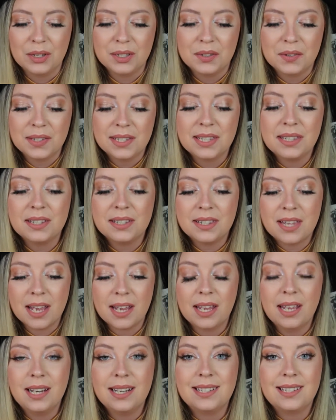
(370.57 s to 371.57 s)
So this is the
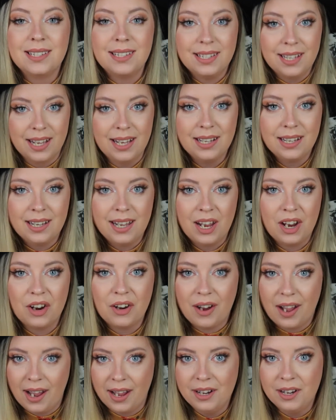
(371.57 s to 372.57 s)
second skincare
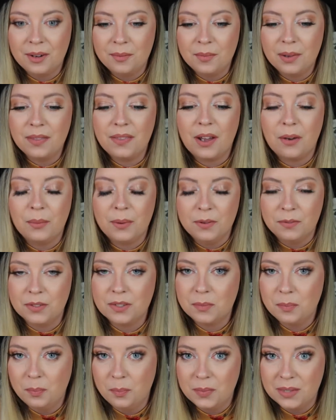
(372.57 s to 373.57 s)
item that we've
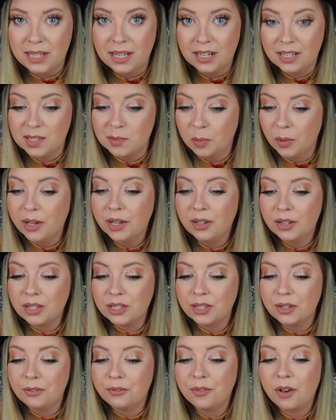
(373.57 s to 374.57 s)
seen in spoilers
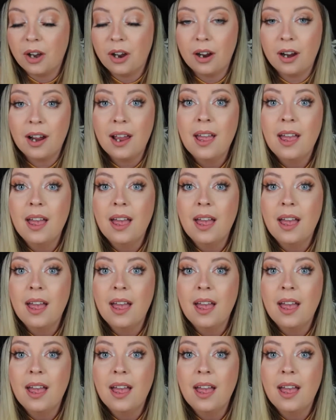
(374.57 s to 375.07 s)
so far,